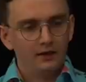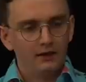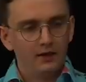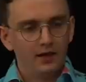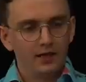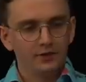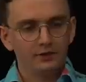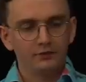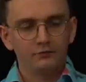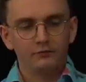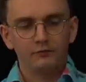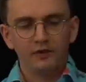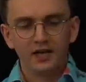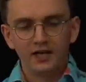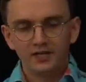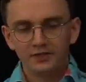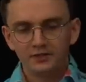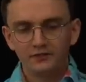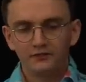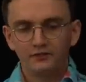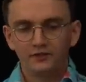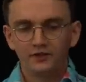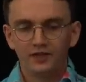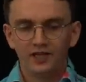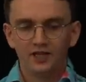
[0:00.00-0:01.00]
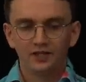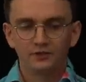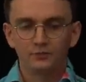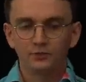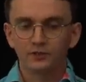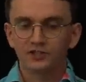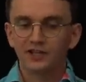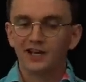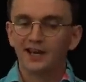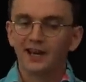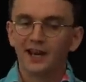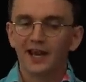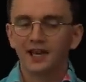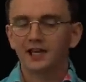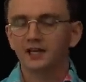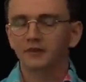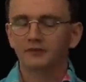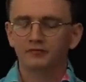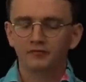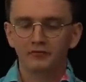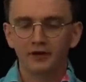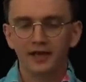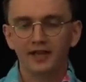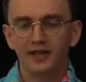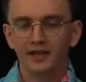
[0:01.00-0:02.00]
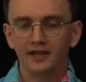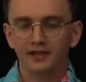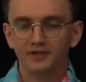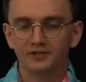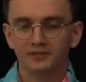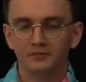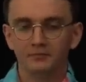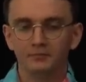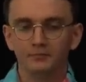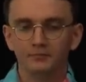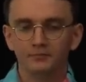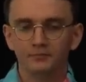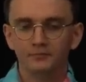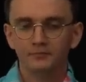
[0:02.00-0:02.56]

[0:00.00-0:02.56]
And the reason for this was a lack of realism.